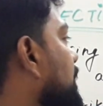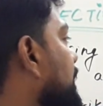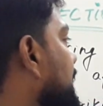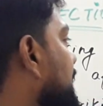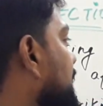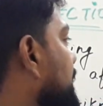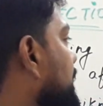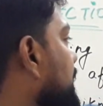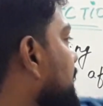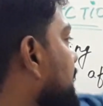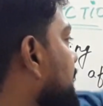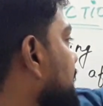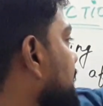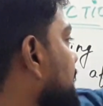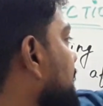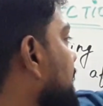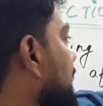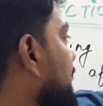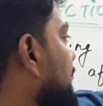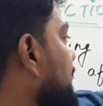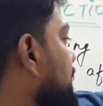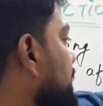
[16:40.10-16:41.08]
whenever any
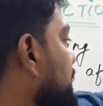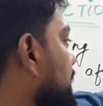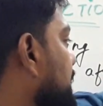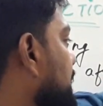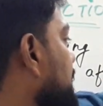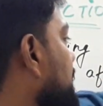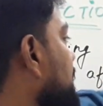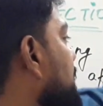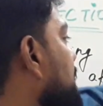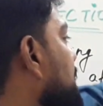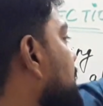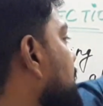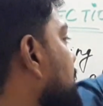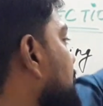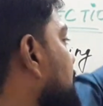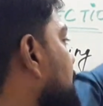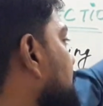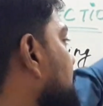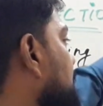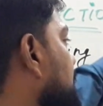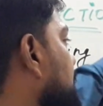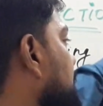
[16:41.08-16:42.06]
light ray
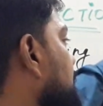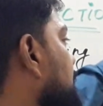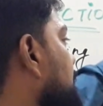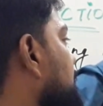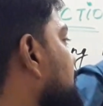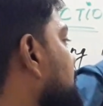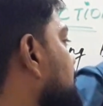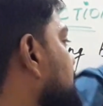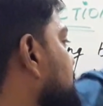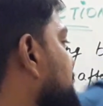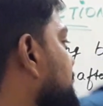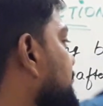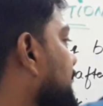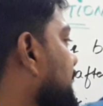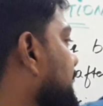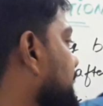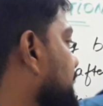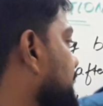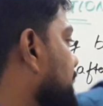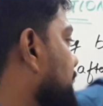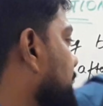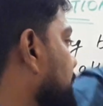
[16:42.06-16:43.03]

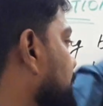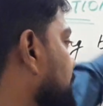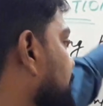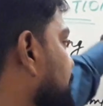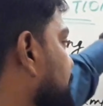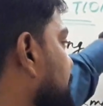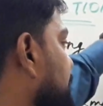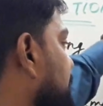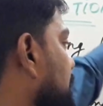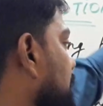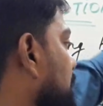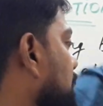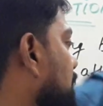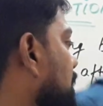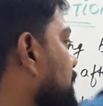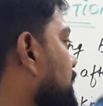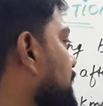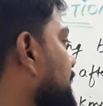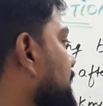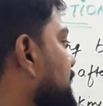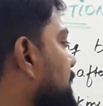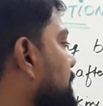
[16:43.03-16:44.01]
strike
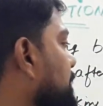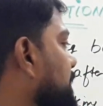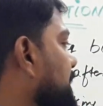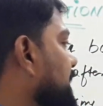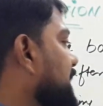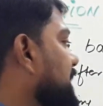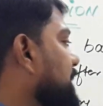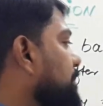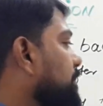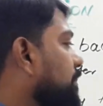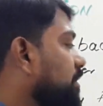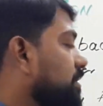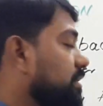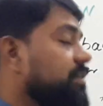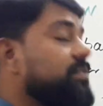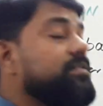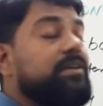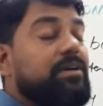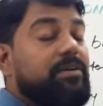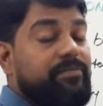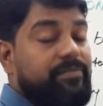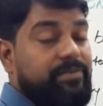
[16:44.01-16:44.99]
on any plane
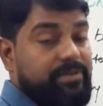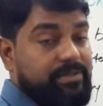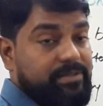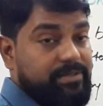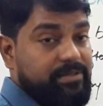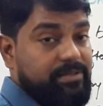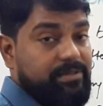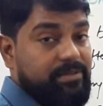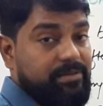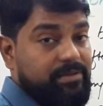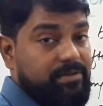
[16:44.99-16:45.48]
polished surface,